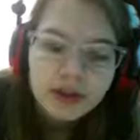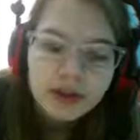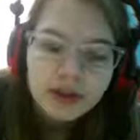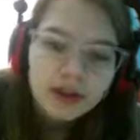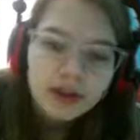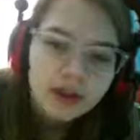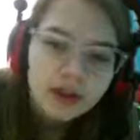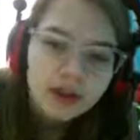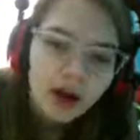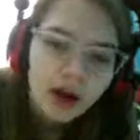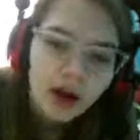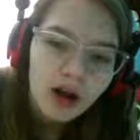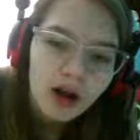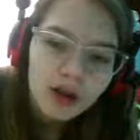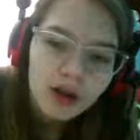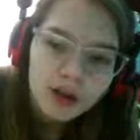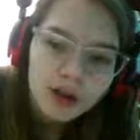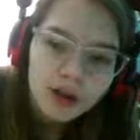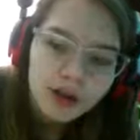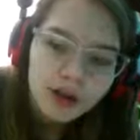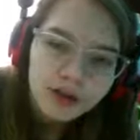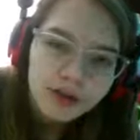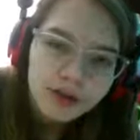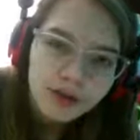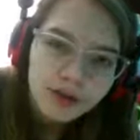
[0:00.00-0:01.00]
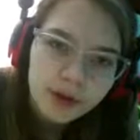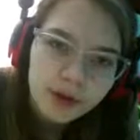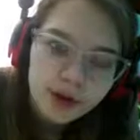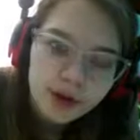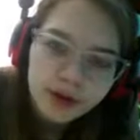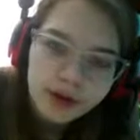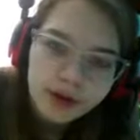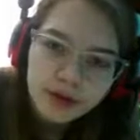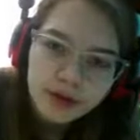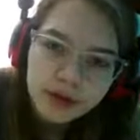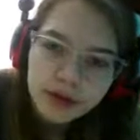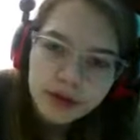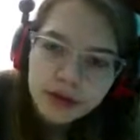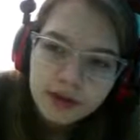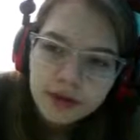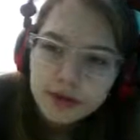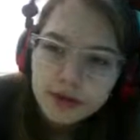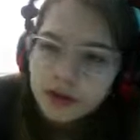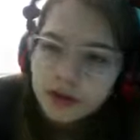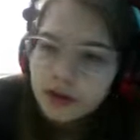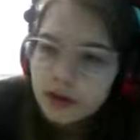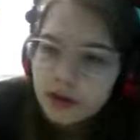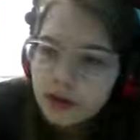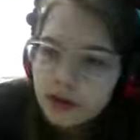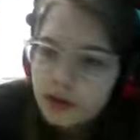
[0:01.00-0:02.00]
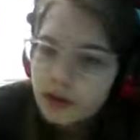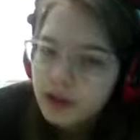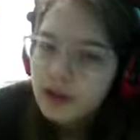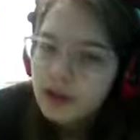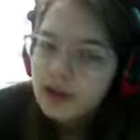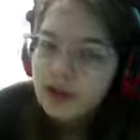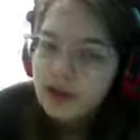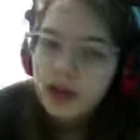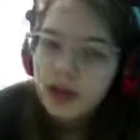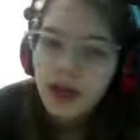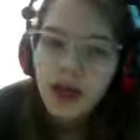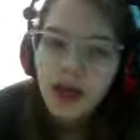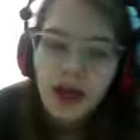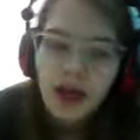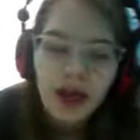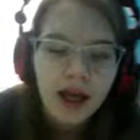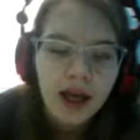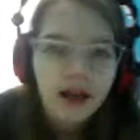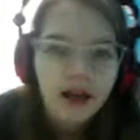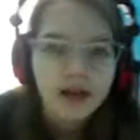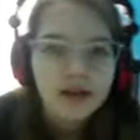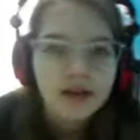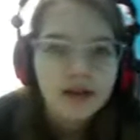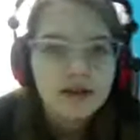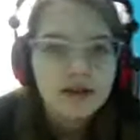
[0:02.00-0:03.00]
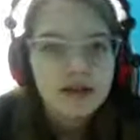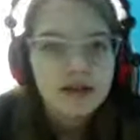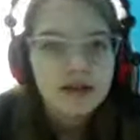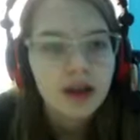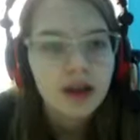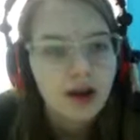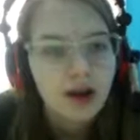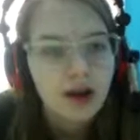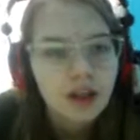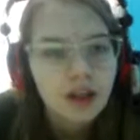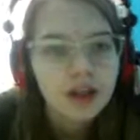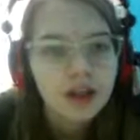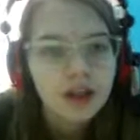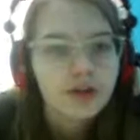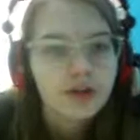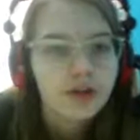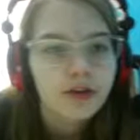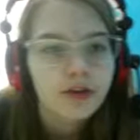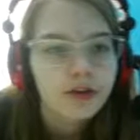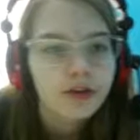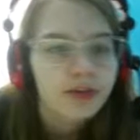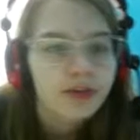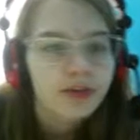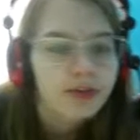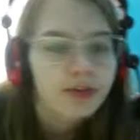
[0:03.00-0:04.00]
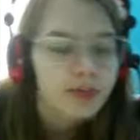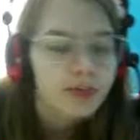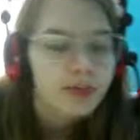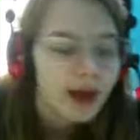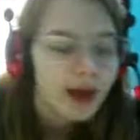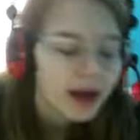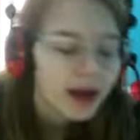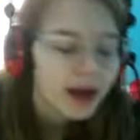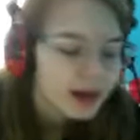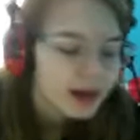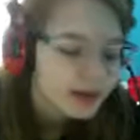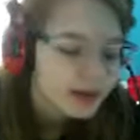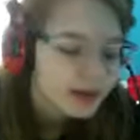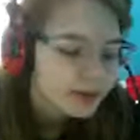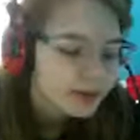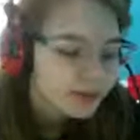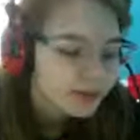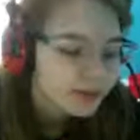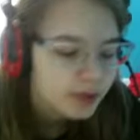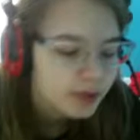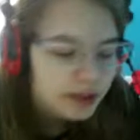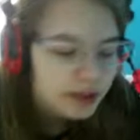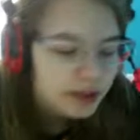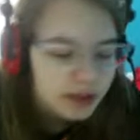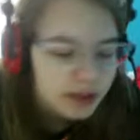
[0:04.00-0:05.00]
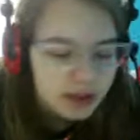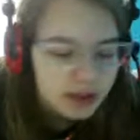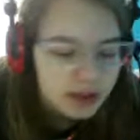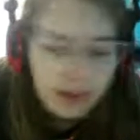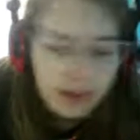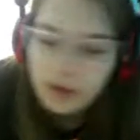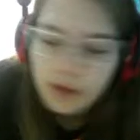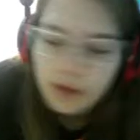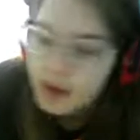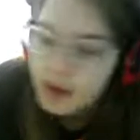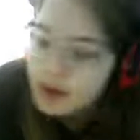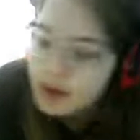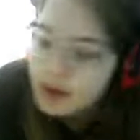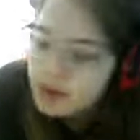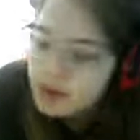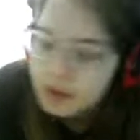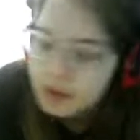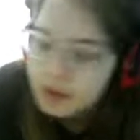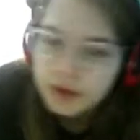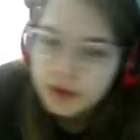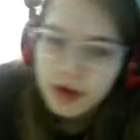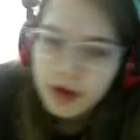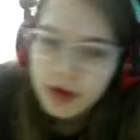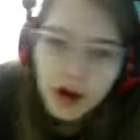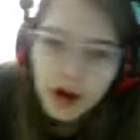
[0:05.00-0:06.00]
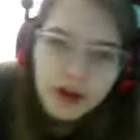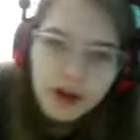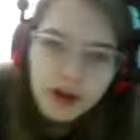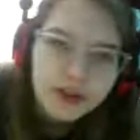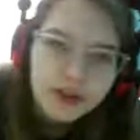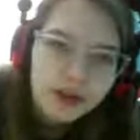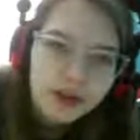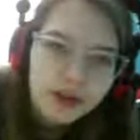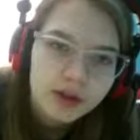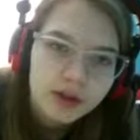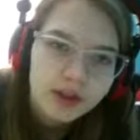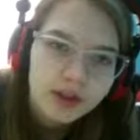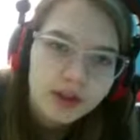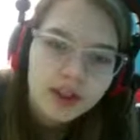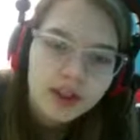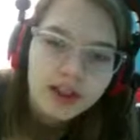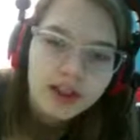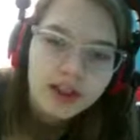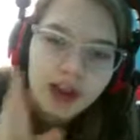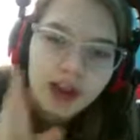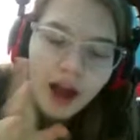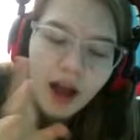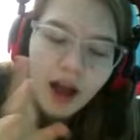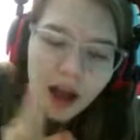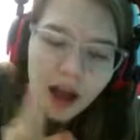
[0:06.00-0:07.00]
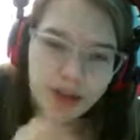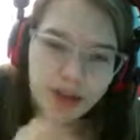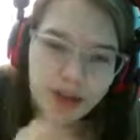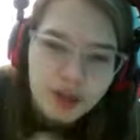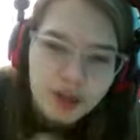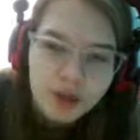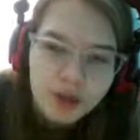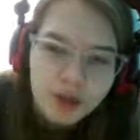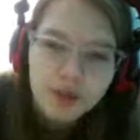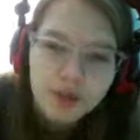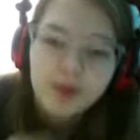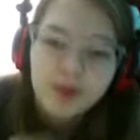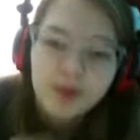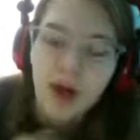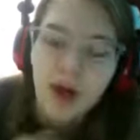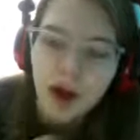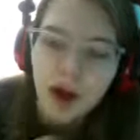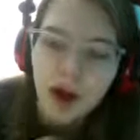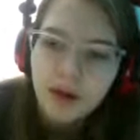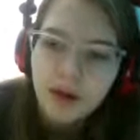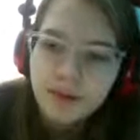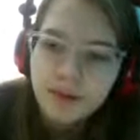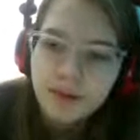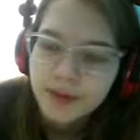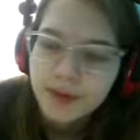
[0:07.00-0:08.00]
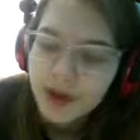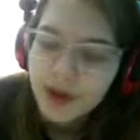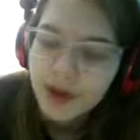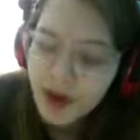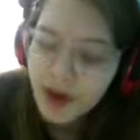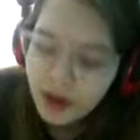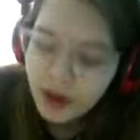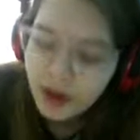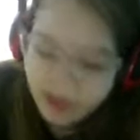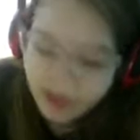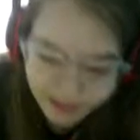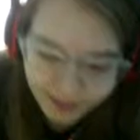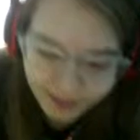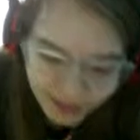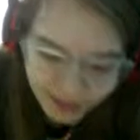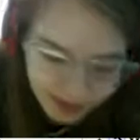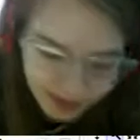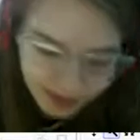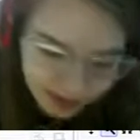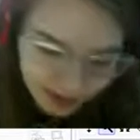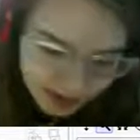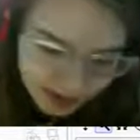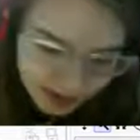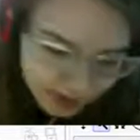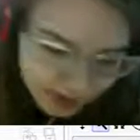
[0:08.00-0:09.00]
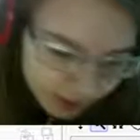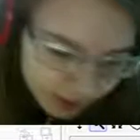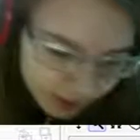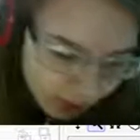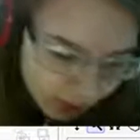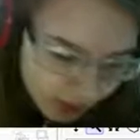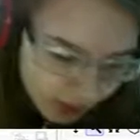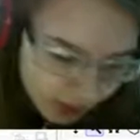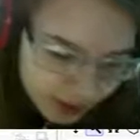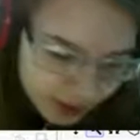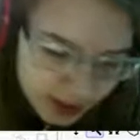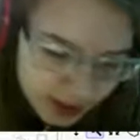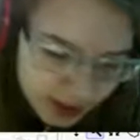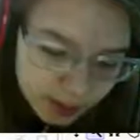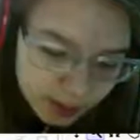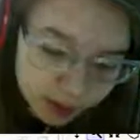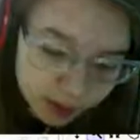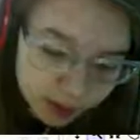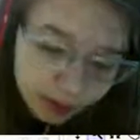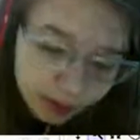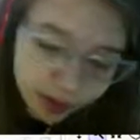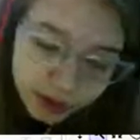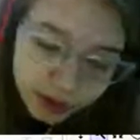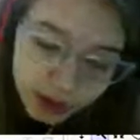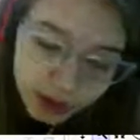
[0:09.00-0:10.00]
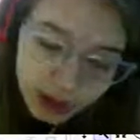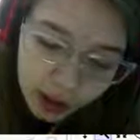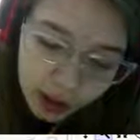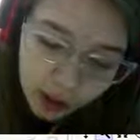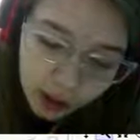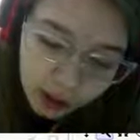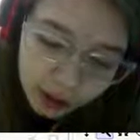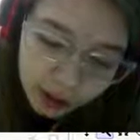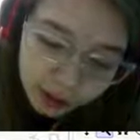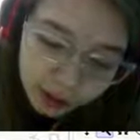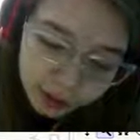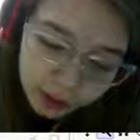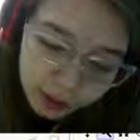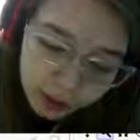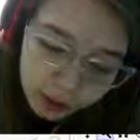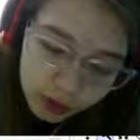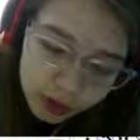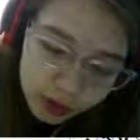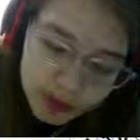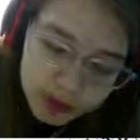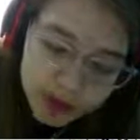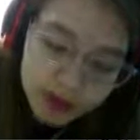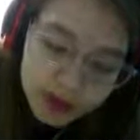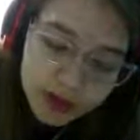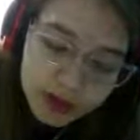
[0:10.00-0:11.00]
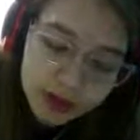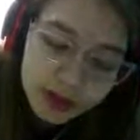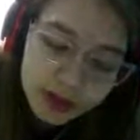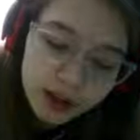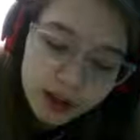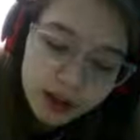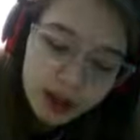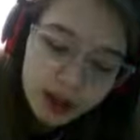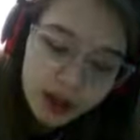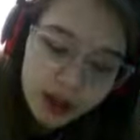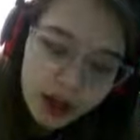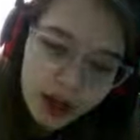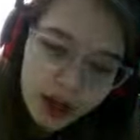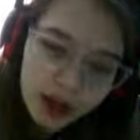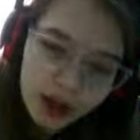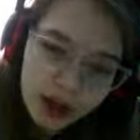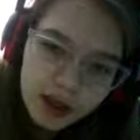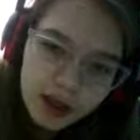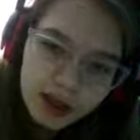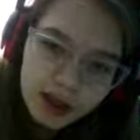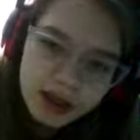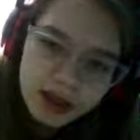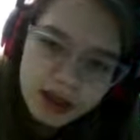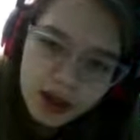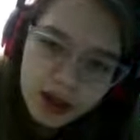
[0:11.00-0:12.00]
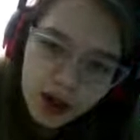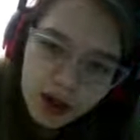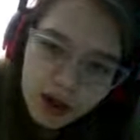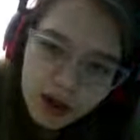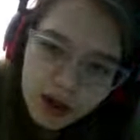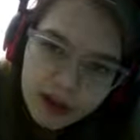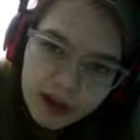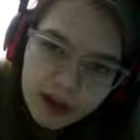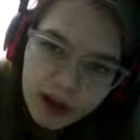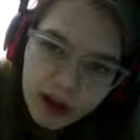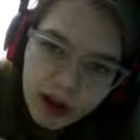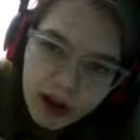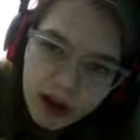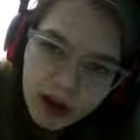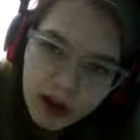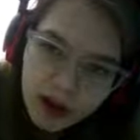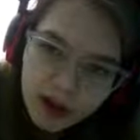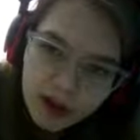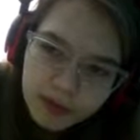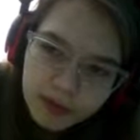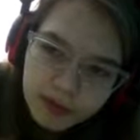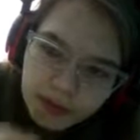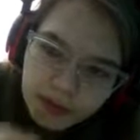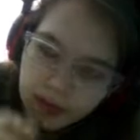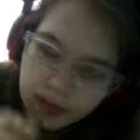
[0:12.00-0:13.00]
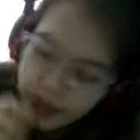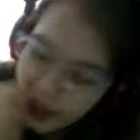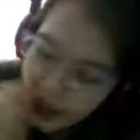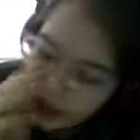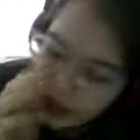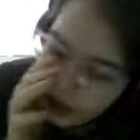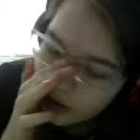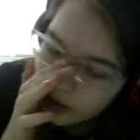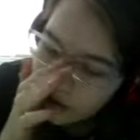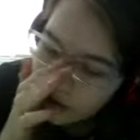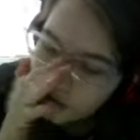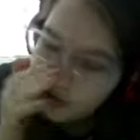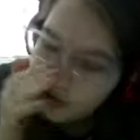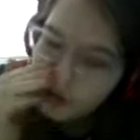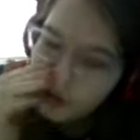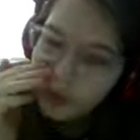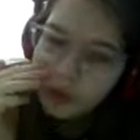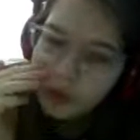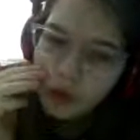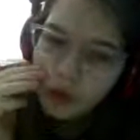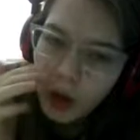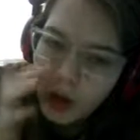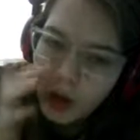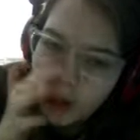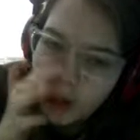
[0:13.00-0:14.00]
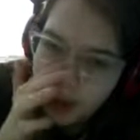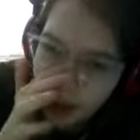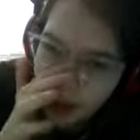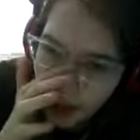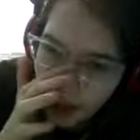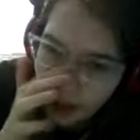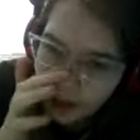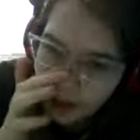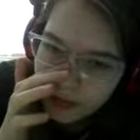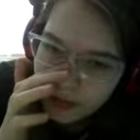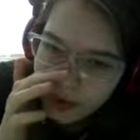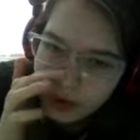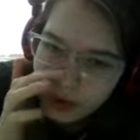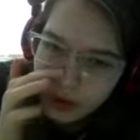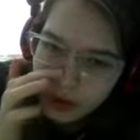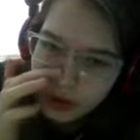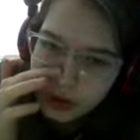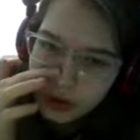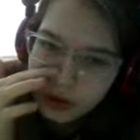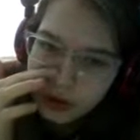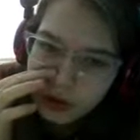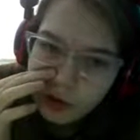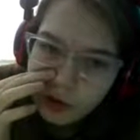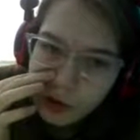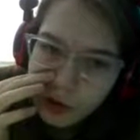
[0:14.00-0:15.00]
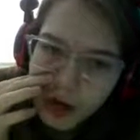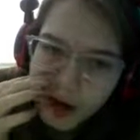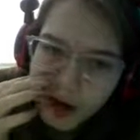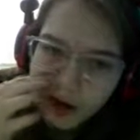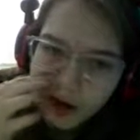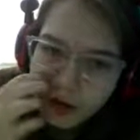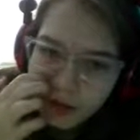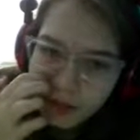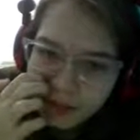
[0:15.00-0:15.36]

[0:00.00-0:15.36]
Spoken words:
Arkenwolf, and the Arkenwolf pack, which is the Rising Moon, also German. So these bloodthirsty Arkenwolves are going off and running after Quair,